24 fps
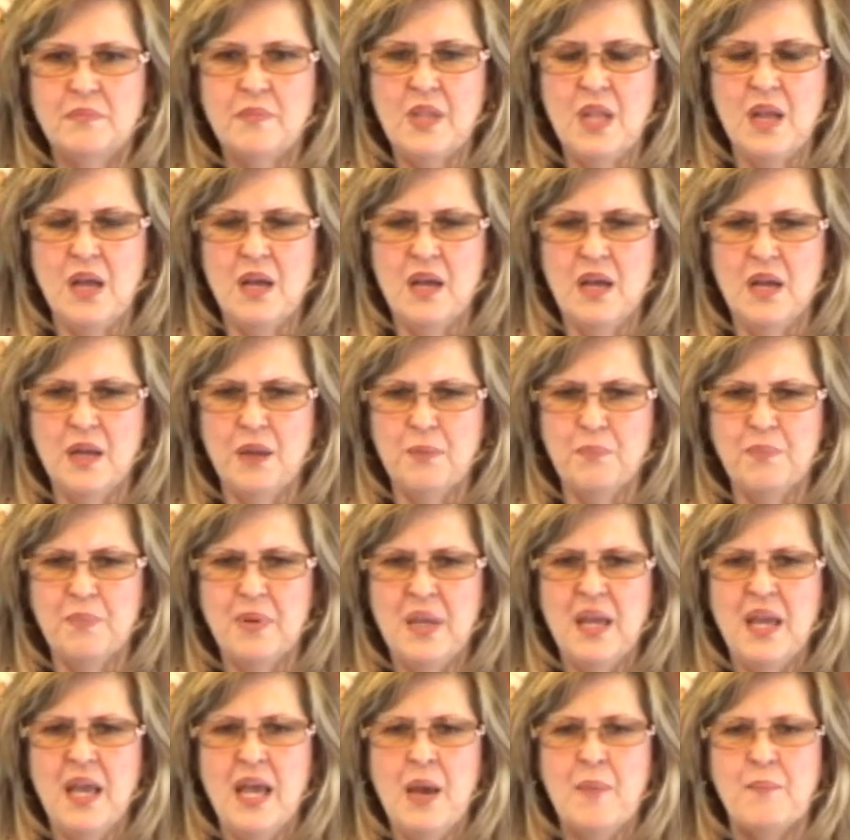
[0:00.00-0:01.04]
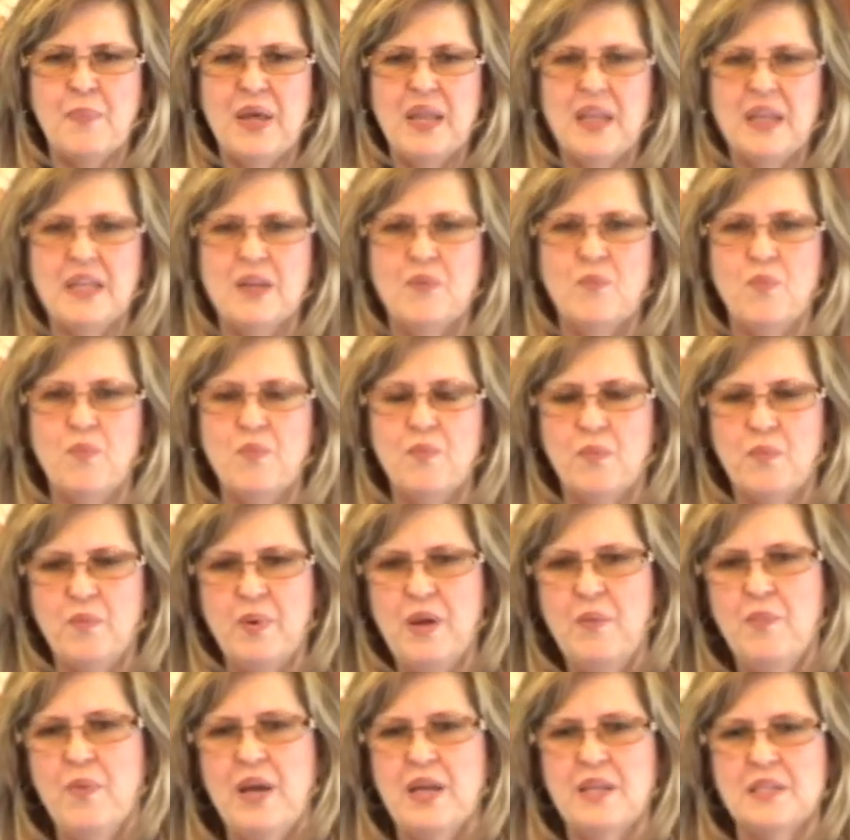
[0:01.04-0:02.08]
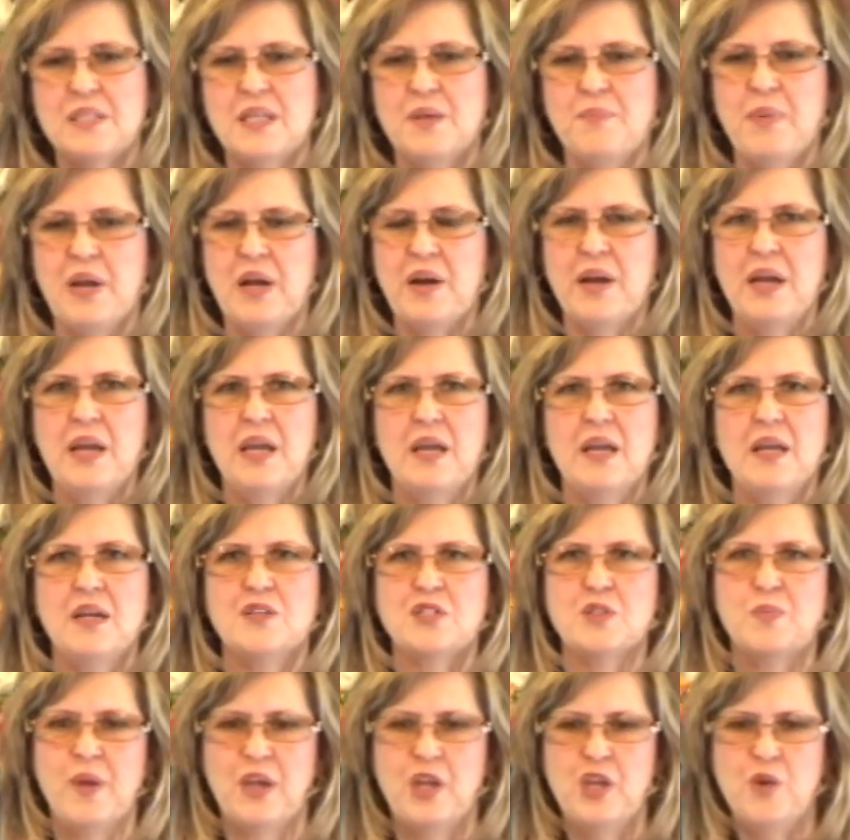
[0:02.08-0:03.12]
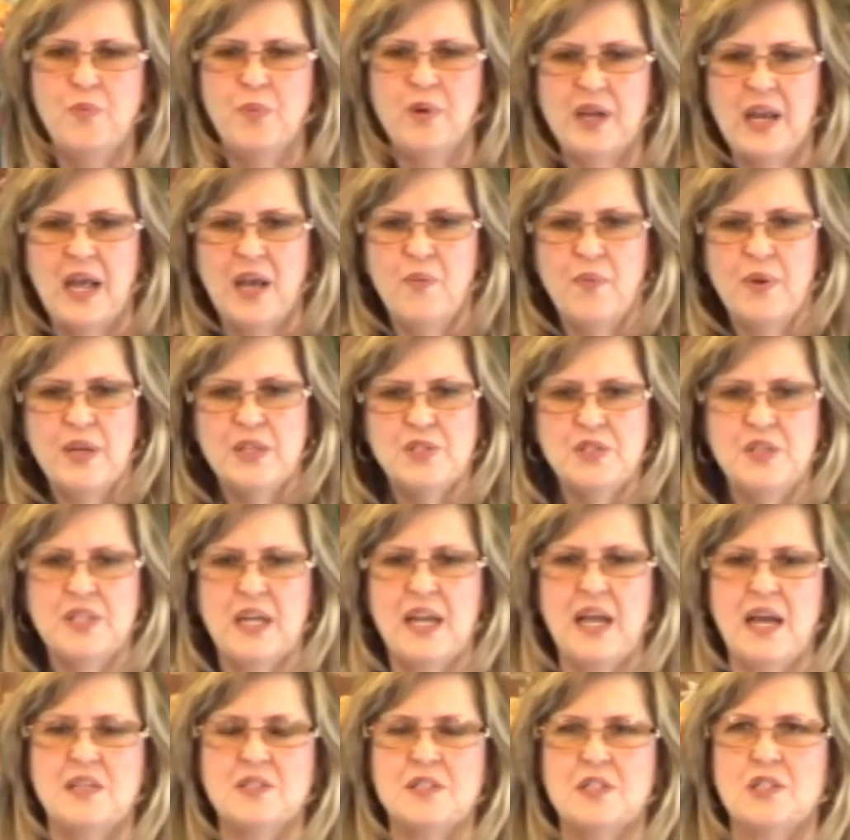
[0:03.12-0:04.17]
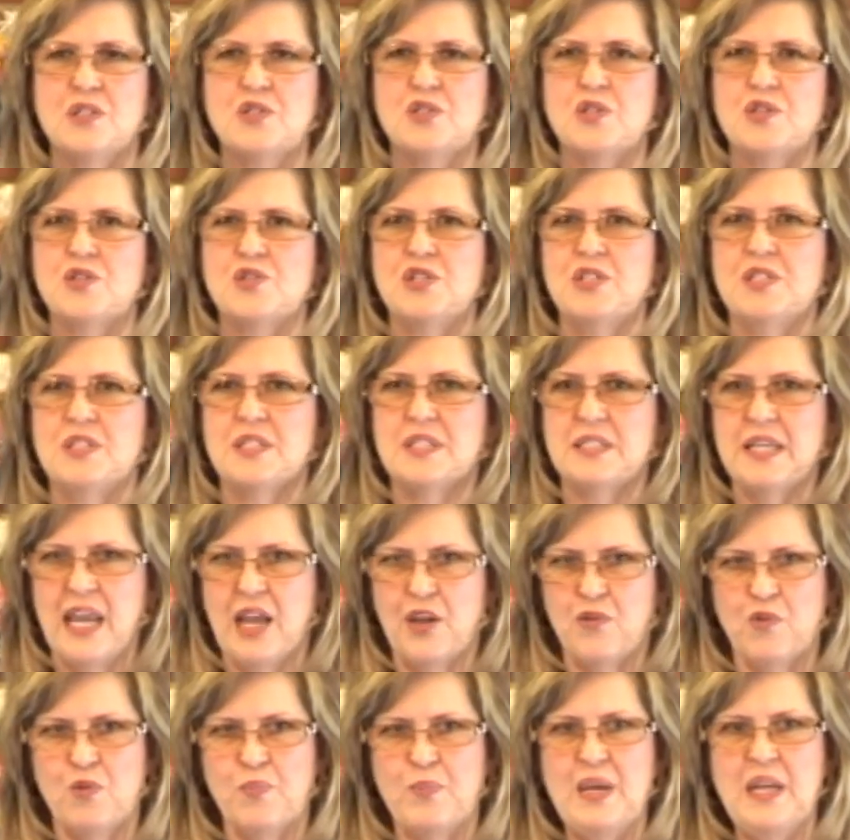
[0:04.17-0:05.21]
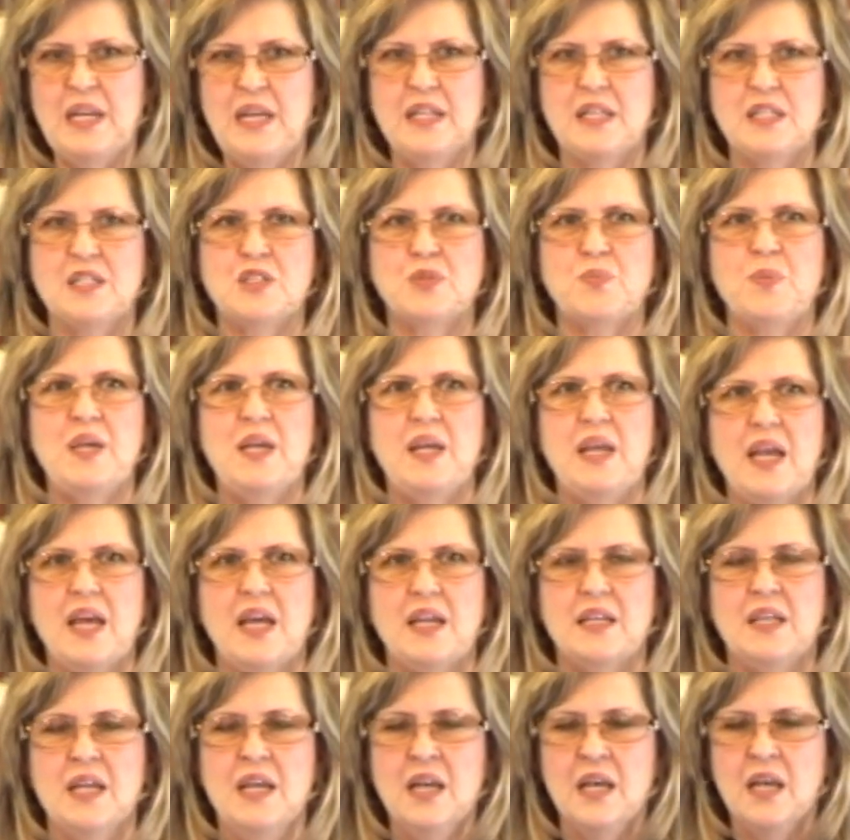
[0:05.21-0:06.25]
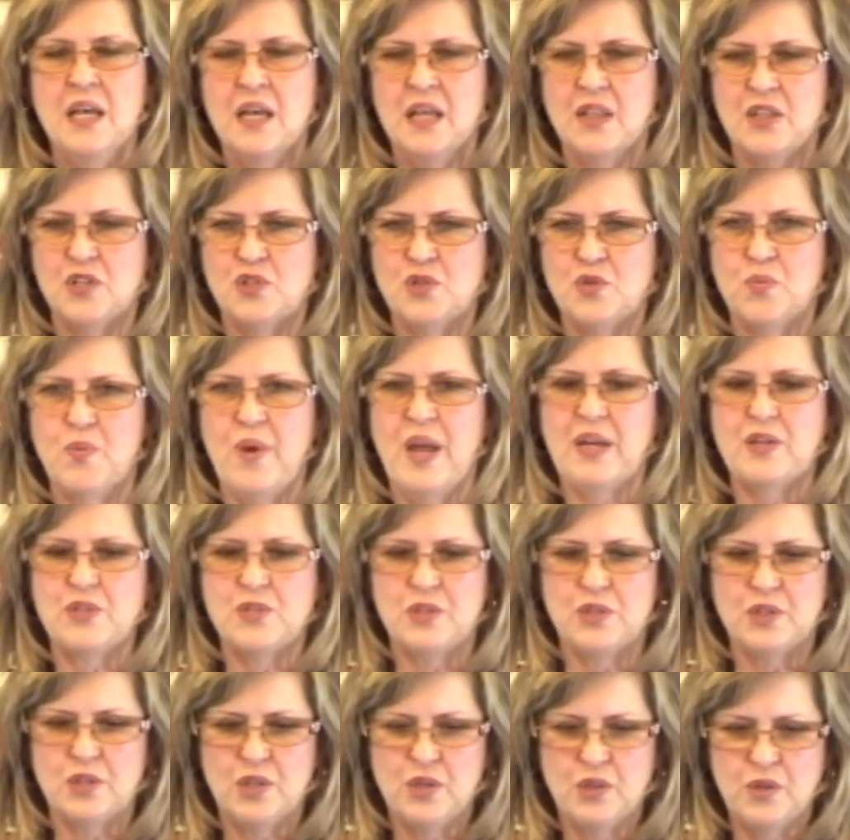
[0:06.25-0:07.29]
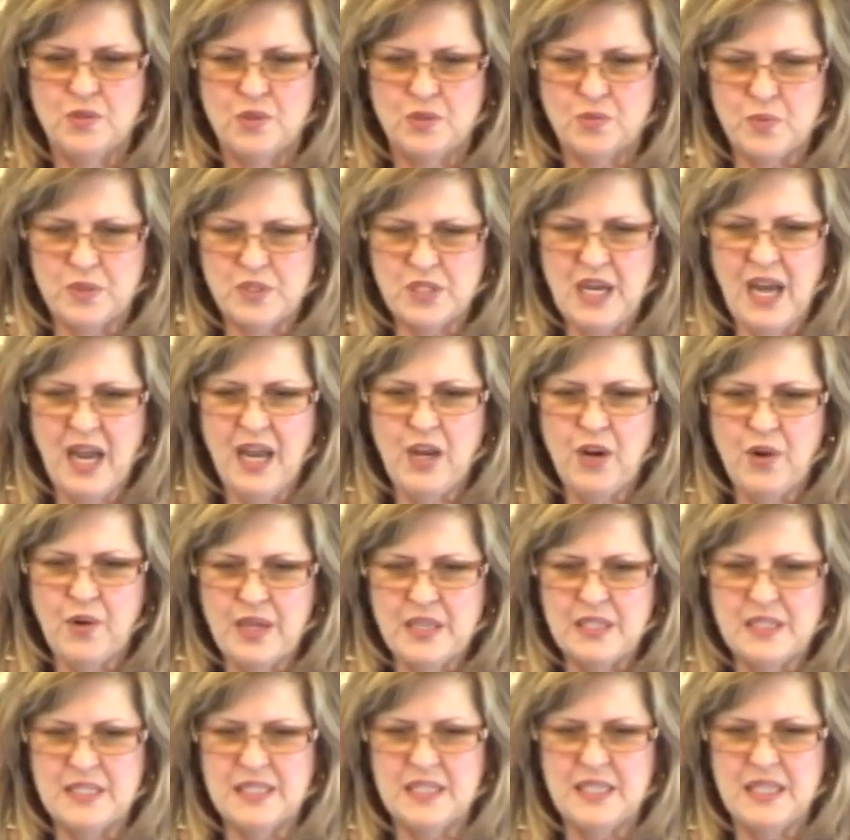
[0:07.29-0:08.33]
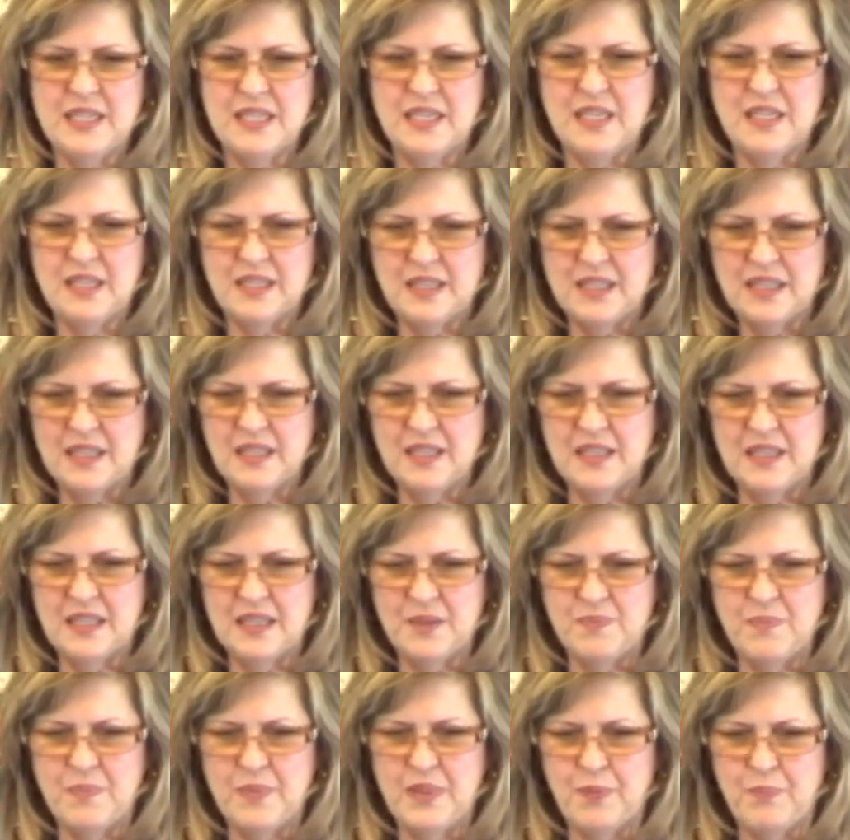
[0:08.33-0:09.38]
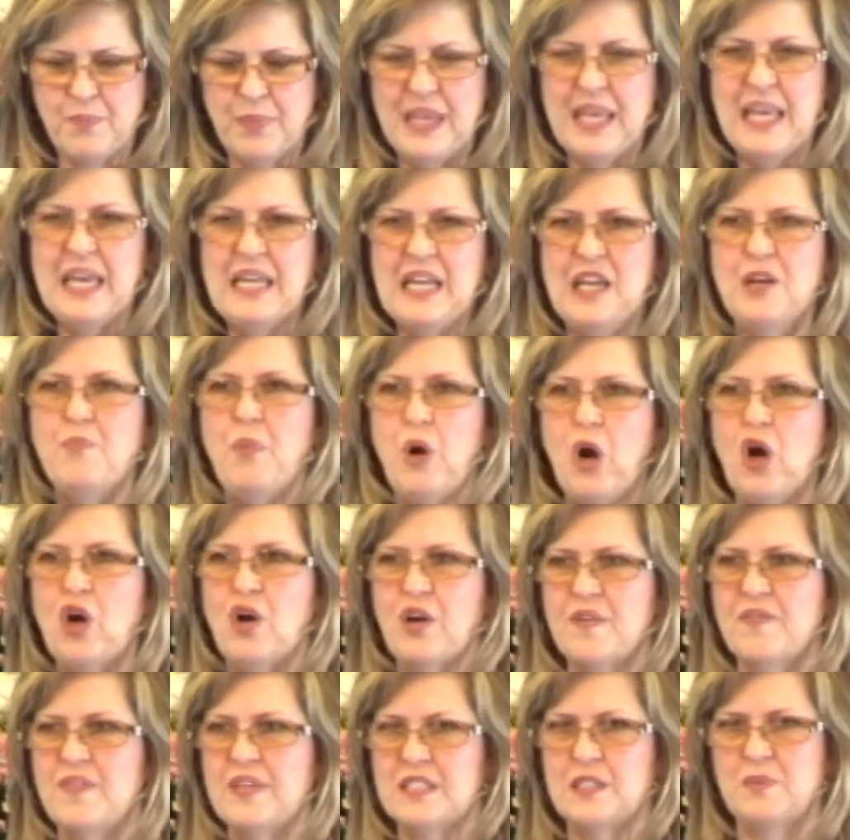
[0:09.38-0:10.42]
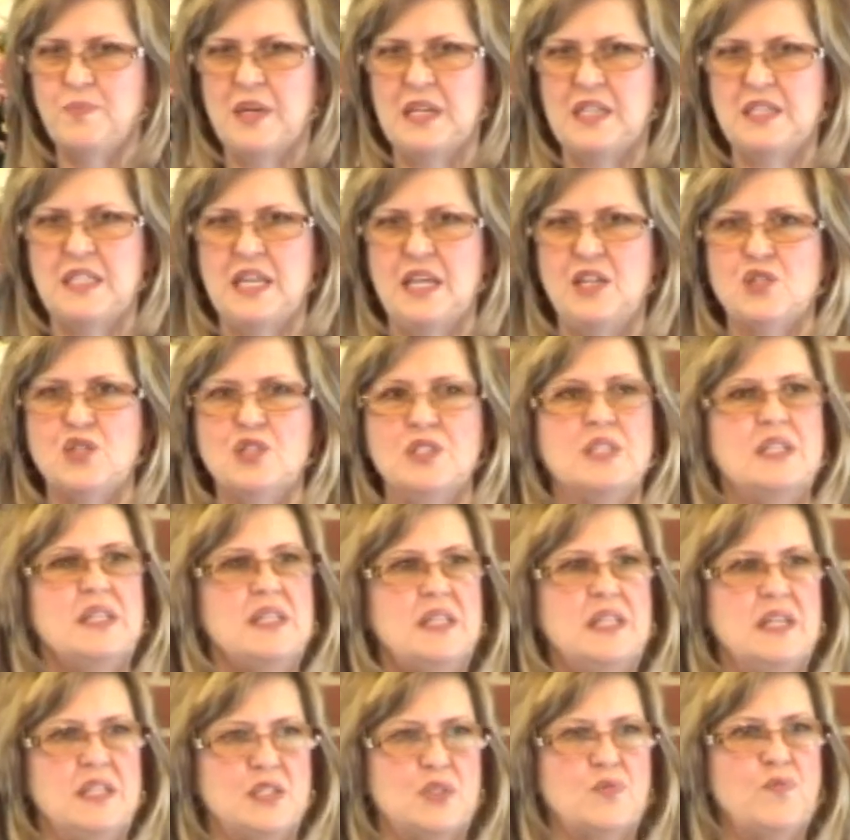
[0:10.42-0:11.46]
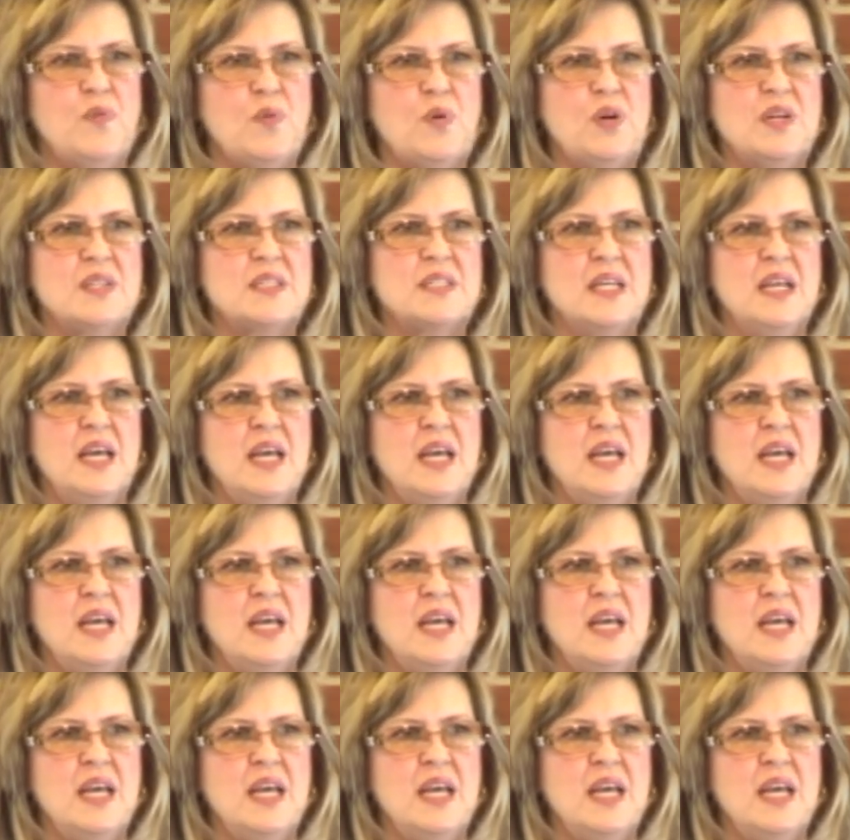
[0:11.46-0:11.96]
But Mary Hilsbeck-Huber and I went to the Council of Churches annual meeting this week, and the director, who's retiring, did the beginning part of this meditation, did this for us.